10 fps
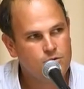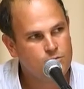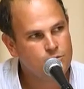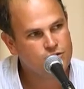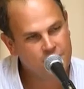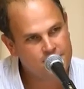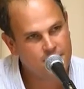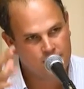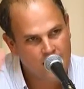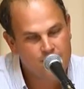Which leads
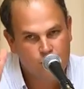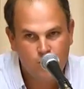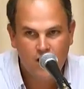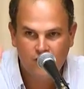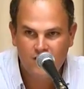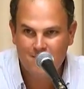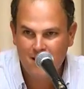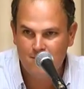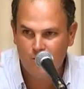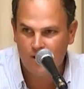a lot of questions
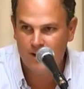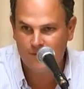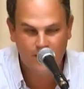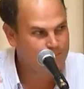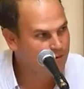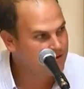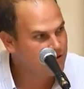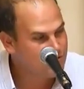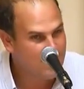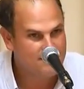about Moreh Nevuchim. What is he
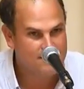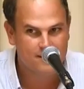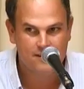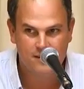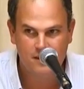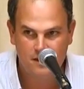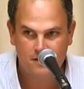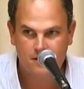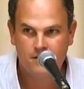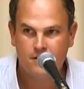trying to
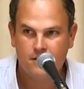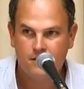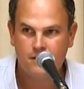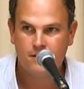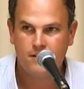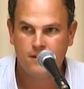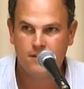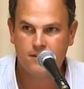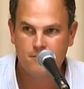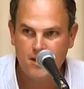succeed? Is
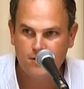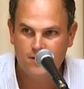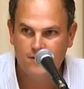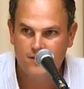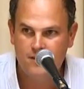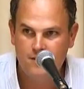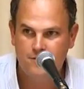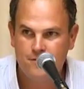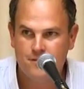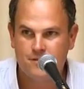this the mythos of
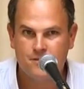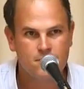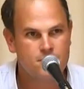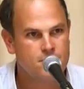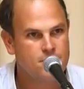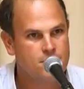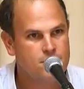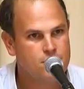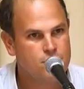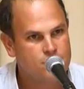Sisyphus?
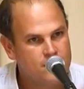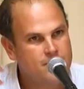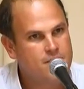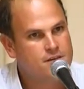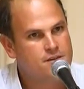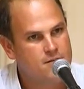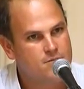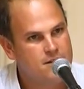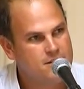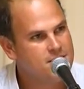You're sending
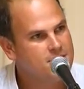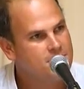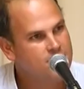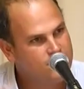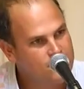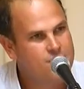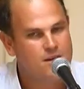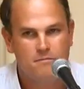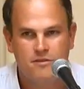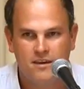someone to do
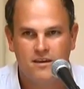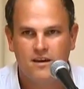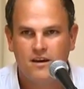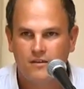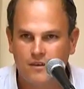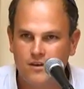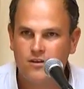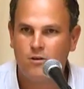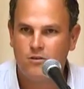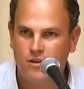something that you
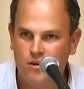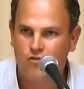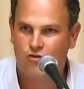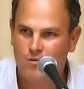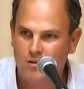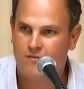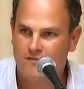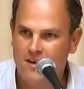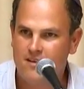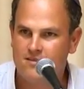know he or she will
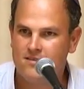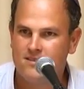fail?